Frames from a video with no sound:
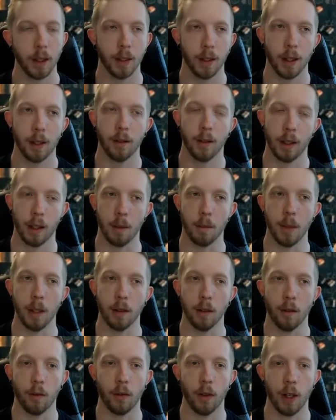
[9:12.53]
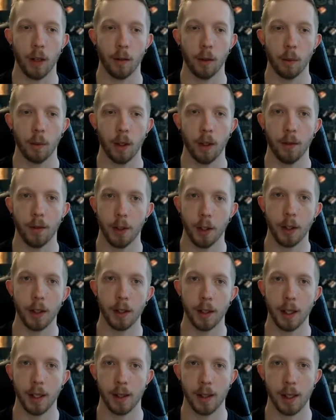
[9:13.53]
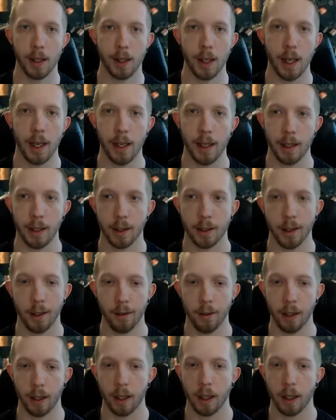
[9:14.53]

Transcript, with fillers: not like a melon flavor, but you can taste that tang. It's not like,